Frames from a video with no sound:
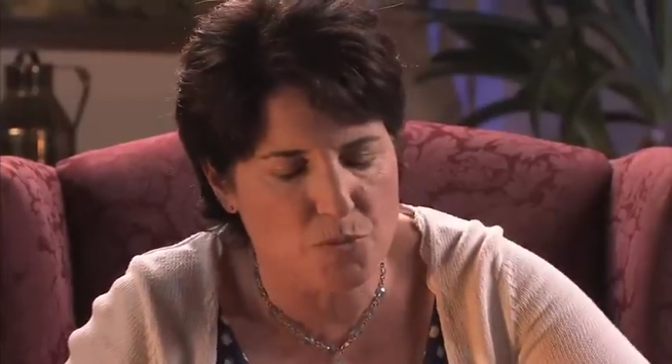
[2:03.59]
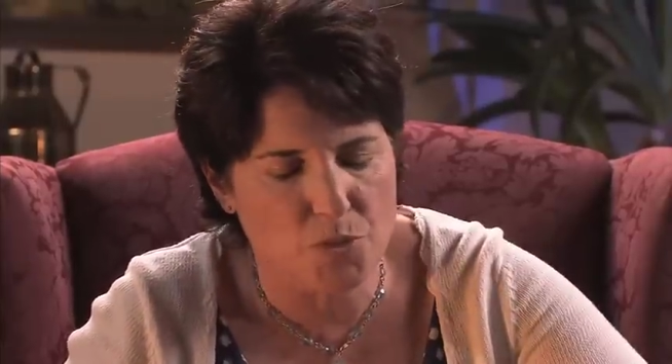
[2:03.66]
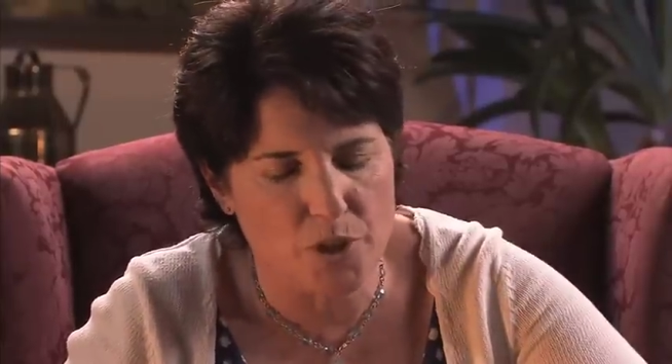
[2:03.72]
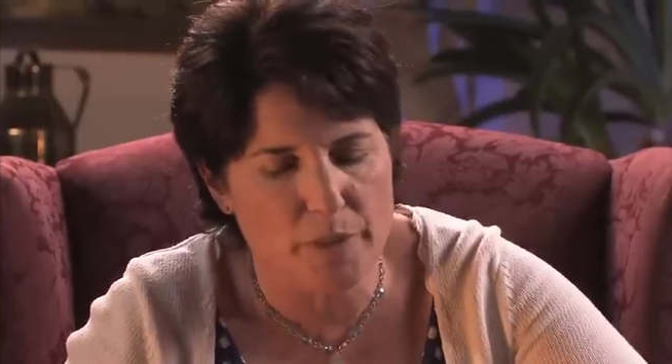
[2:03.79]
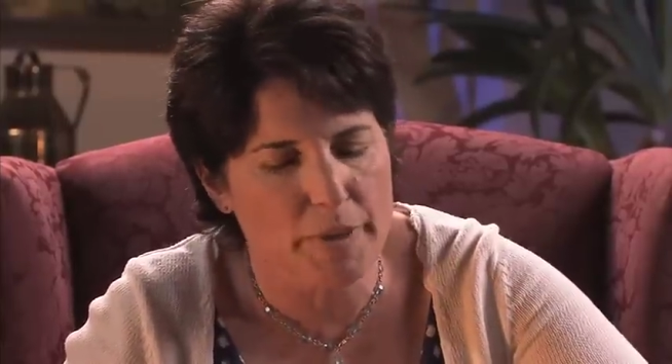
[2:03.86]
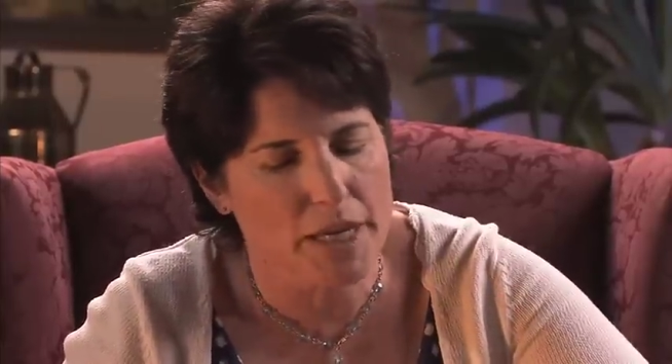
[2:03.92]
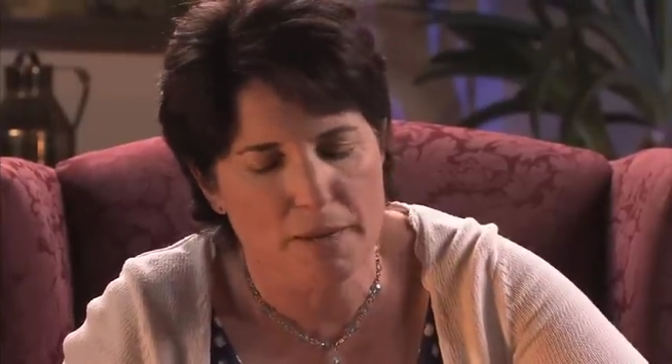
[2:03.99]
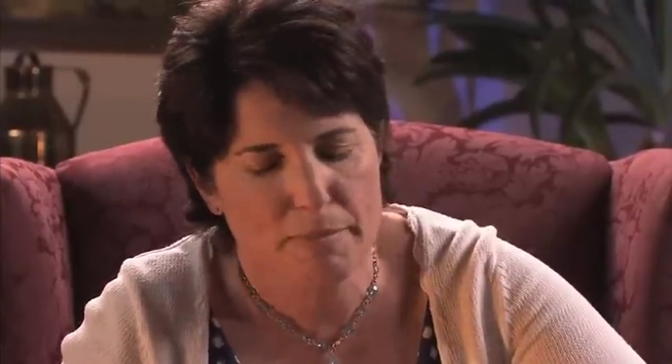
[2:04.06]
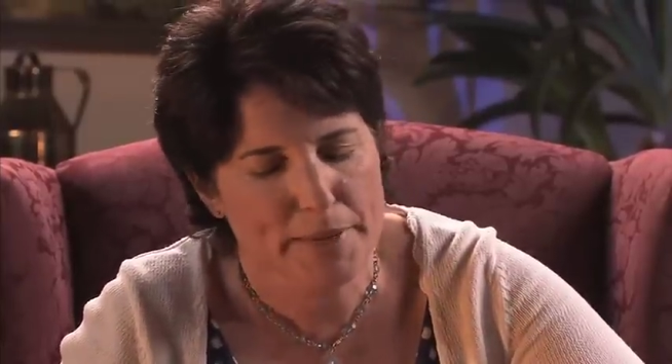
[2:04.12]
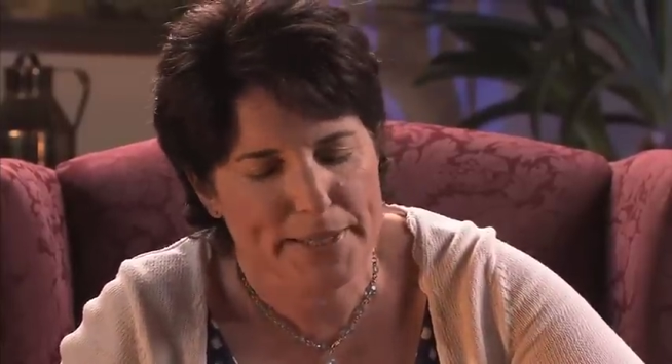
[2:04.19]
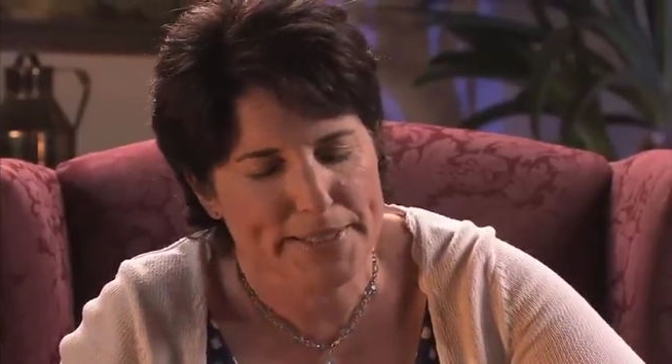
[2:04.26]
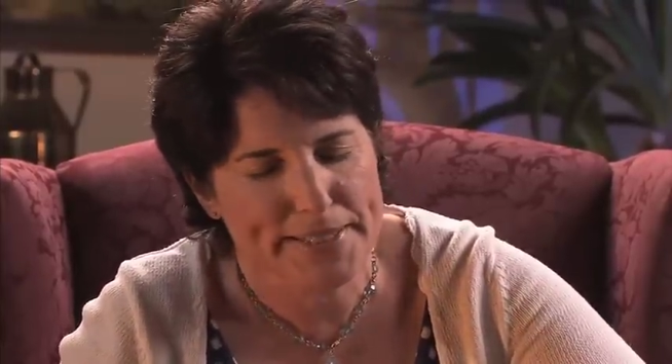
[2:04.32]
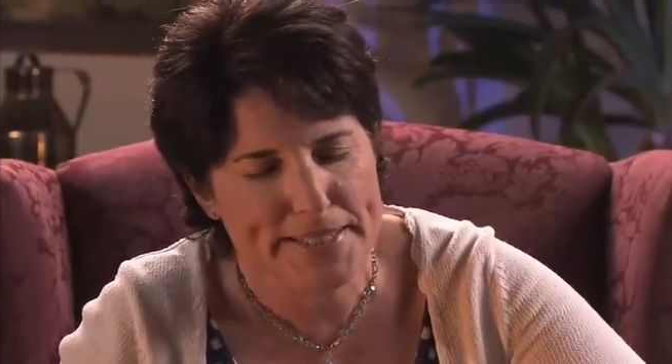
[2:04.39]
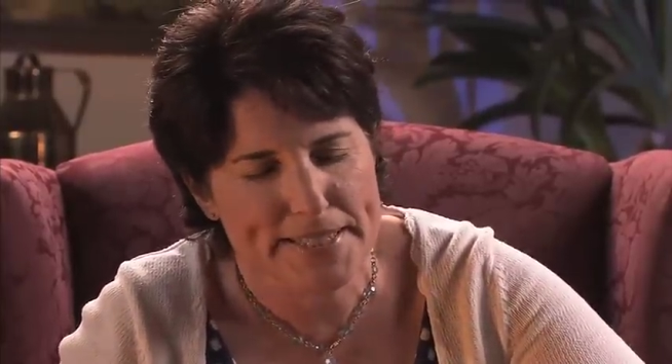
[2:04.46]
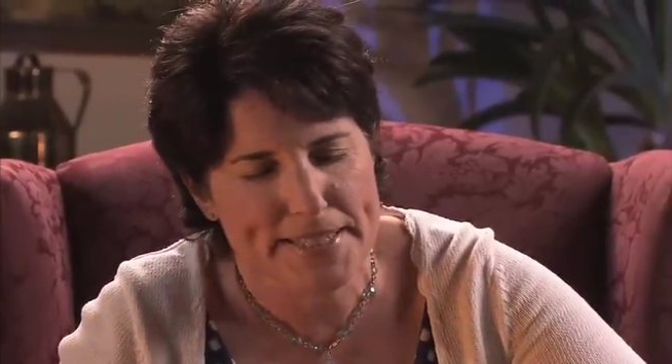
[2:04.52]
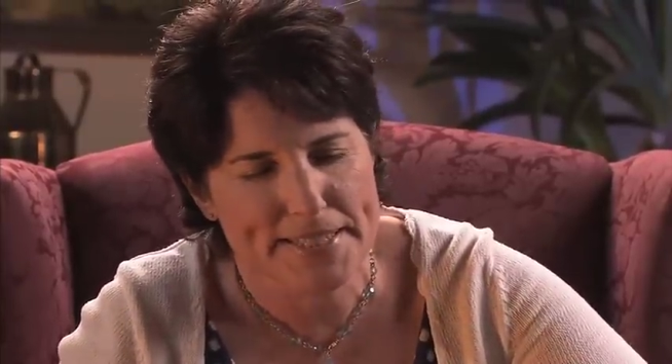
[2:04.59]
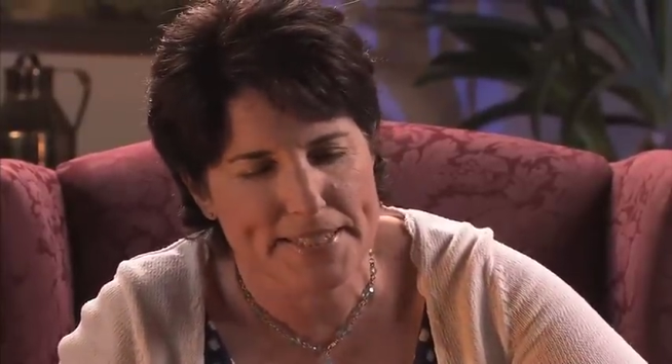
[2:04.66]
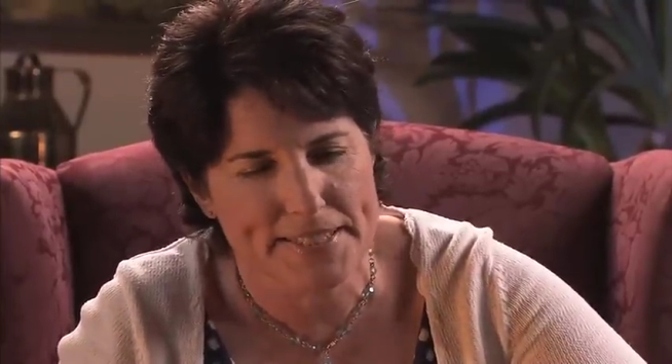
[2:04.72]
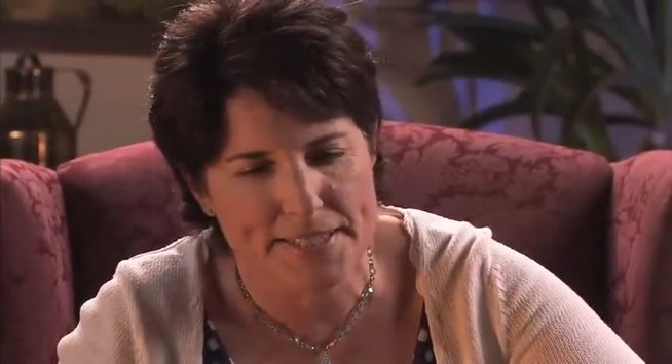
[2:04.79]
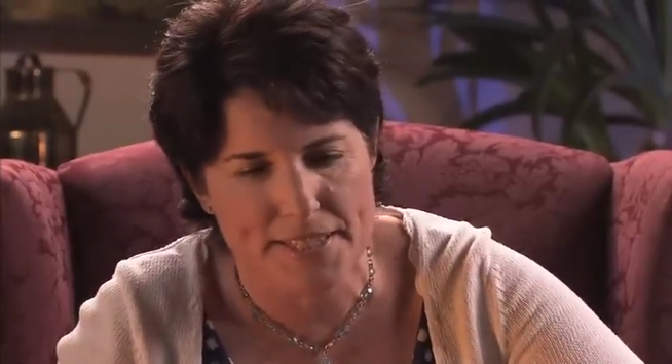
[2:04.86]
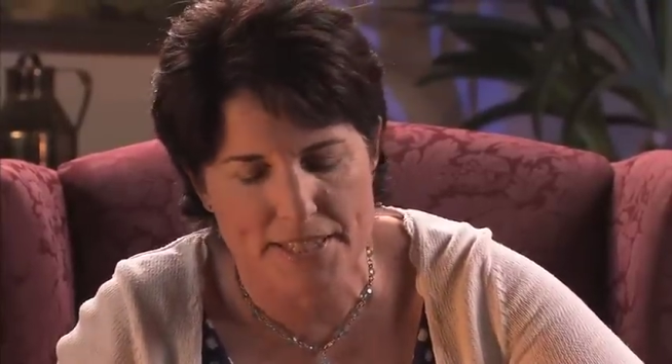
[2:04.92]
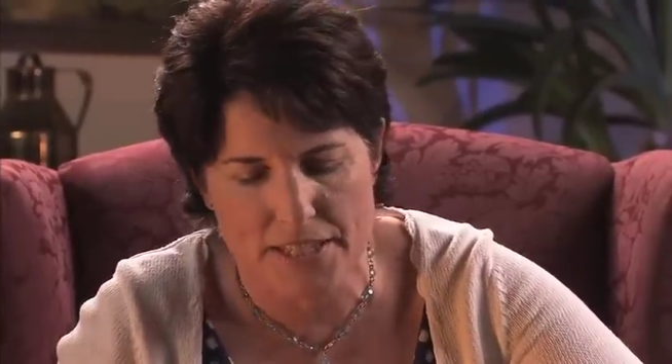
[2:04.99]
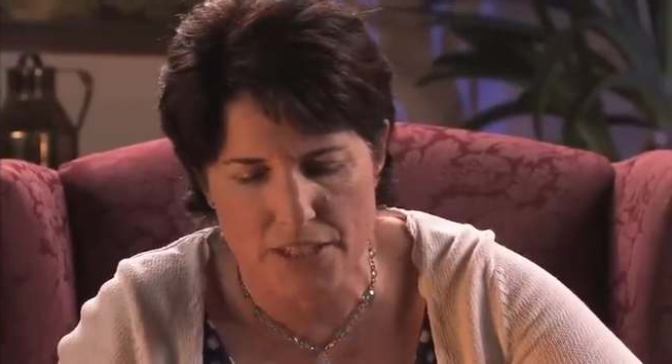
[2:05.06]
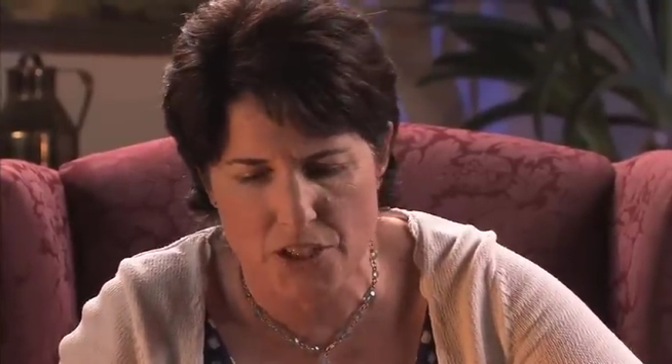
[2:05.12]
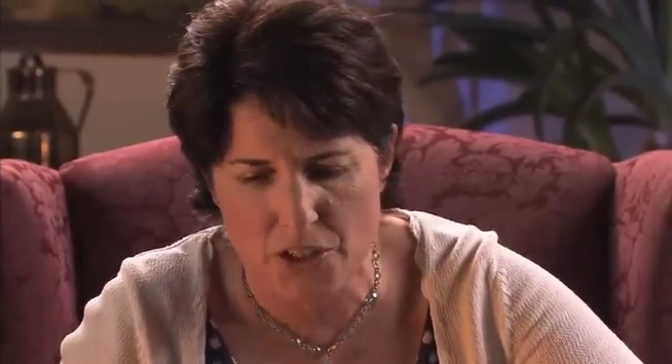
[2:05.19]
more about America's nuts than